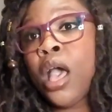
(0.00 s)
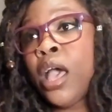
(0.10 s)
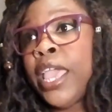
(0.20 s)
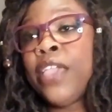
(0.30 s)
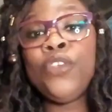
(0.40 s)

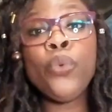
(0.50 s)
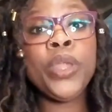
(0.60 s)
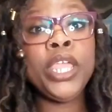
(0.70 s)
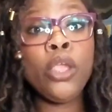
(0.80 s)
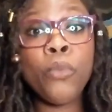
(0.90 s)
If you
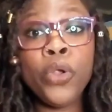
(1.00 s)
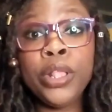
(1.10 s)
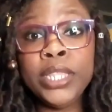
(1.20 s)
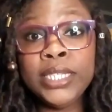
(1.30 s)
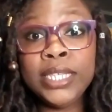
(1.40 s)
want to hear more
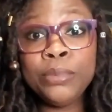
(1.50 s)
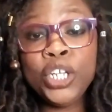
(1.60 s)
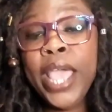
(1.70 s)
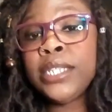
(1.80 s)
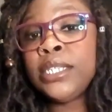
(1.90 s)
on this
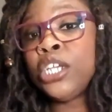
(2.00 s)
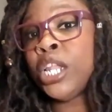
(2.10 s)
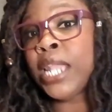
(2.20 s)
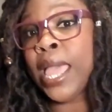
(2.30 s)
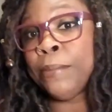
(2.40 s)
subject,
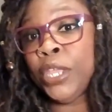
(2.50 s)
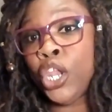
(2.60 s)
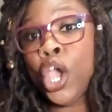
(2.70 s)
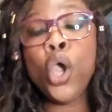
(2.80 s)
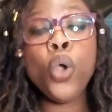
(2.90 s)
let me
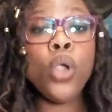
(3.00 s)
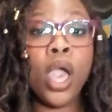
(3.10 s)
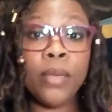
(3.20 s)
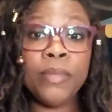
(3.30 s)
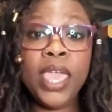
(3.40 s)
know,
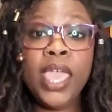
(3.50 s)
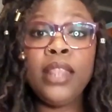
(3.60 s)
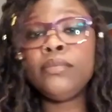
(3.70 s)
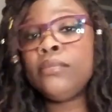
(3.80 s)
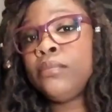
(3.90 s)

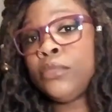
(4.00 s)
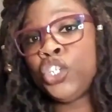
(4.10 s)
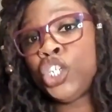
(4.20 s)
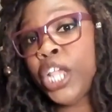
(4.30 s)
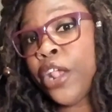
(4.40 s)
comment,
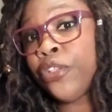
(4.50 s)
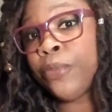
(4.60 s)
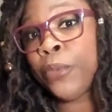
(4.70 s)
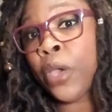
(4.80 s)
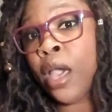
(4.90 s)
share
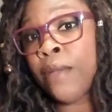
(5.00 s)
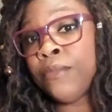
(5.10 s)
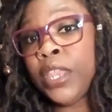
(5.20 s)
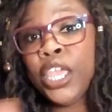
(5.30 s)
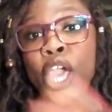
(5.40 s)
the
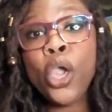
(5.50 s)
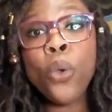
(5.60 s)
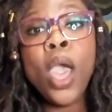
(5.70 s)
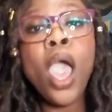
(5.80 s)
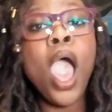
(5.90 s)

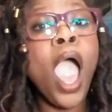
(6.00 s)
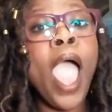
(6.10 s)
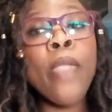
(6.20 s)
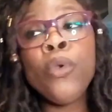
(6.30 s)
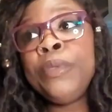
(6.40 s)
video.
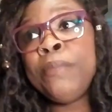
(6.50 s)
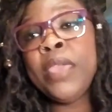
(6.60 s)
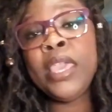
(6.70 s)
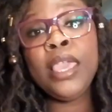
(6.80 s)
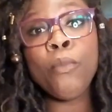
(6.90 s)
I will be
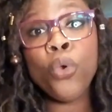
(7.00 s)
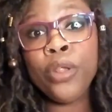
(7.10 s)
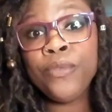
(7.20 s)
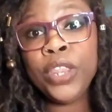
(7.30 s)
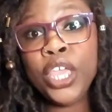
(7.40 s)
making
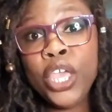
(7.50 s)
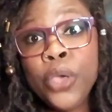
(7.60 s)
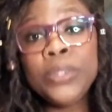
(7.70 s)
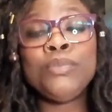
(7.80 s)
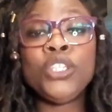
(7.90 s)
more
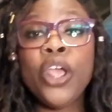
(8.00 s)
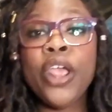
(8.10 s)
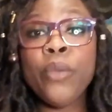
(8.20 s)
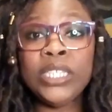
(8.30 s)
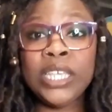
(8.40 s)
videos. I'm sorry
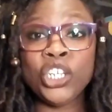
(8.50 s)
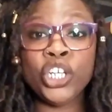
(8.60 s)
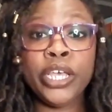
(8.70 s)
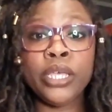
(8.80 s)
there was such